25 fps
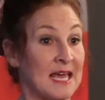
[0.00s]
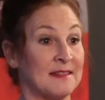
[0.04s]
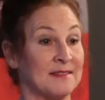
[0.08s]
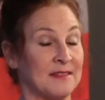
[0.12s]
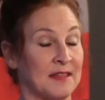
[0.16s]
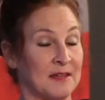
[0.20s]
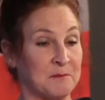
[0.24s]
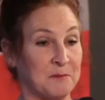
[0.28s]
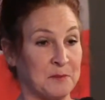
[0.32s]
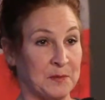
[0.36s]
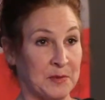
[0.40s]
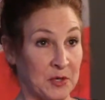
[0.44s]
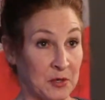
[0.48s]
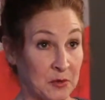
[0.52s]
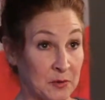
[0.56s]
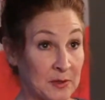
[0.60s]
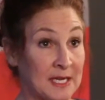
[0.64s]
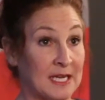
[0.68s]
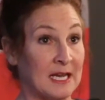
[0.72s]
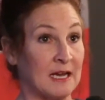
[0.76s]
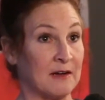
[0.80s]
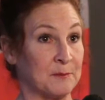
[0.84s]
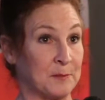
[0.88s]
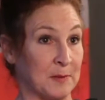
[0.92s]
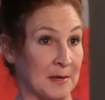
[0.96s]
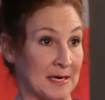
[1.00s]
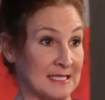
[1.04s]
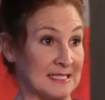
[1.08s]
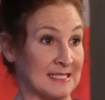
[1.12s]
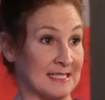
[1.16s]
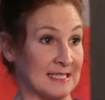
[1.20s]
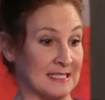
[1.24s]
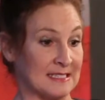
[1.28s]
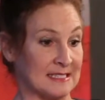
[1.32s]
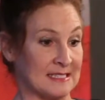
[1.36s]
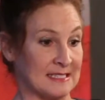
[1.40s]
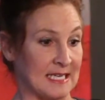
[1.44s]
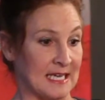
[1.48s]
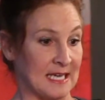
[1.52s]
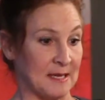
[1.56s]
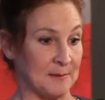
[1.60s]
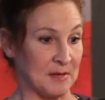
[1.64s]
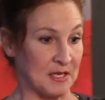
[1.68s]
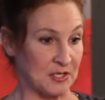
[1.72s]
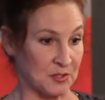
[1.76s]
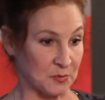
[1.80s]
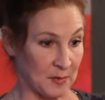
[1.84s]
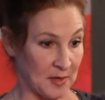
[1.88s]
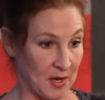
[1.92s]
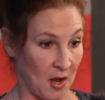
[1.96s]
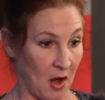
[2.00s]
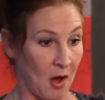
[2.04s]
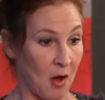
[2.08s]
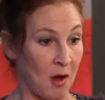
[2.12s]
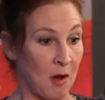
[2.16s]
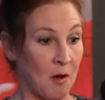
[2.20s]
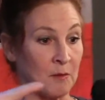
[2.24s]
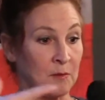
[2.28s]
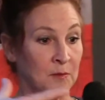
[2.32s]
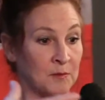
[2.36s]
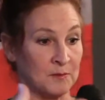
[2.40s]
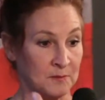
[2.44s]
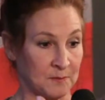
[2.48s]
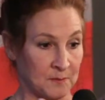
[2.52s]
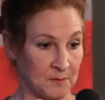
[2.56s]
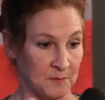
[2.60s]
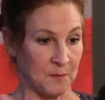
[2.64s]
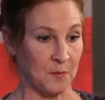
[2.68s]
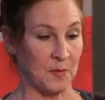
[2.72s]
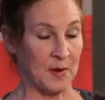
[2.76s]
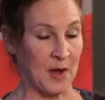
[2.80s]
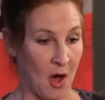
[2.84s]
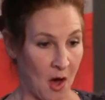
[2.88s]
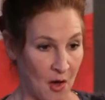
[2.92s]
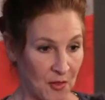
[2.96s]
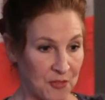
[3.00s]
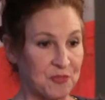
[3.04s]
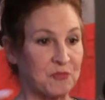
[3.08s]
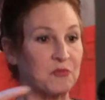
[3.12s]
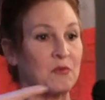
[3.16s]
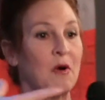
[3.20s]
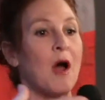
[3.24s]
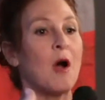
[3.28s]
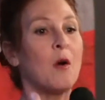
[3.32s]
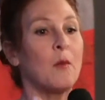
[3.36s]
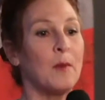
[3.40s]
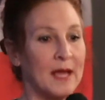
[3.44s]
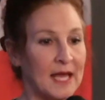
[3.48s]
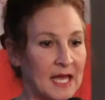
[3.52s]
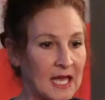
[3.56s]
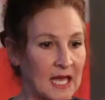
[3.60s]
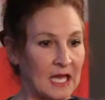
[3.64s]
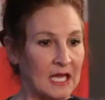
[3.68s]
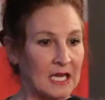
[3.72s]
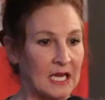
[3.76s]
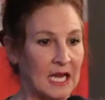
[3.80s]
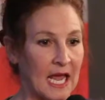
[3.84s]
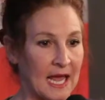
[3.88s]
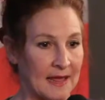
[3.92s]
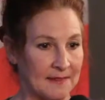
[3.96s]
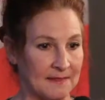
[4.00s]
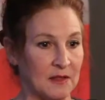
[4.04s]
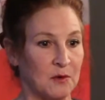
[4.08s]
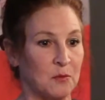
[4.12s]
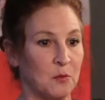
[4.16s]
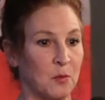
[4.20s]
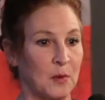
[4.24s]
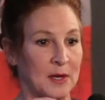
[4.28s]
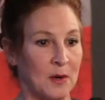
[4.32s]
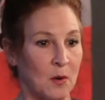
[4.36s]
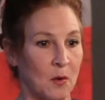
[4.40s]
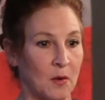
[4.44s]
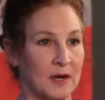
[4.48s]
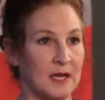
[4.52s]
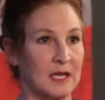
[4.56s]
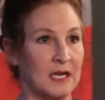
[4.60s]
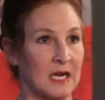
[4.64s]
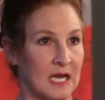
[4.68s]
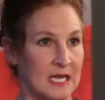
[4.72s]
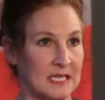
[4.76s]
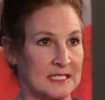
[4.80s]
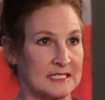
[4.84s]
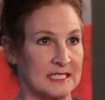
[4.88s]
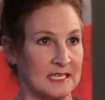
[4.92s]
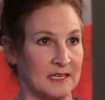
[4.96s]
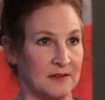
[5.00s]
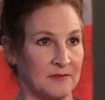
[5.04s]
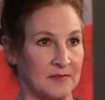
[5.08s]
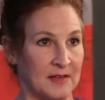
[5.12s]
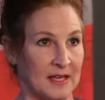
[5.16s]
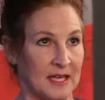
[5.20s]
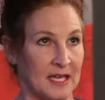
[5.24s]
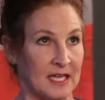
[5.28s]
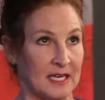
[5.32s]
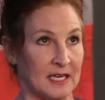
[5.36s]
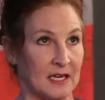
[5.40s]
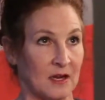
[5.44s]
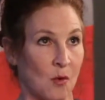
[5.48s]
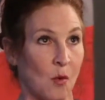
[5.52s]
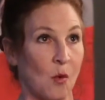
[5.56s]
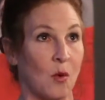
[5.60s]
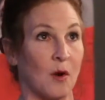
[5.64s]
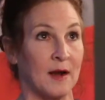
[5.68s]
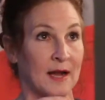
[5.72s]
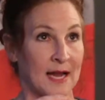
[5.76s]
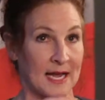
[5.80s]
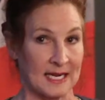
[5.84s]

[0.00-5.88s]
The beauty of President's Team is we all throw in, and then we organize an event or an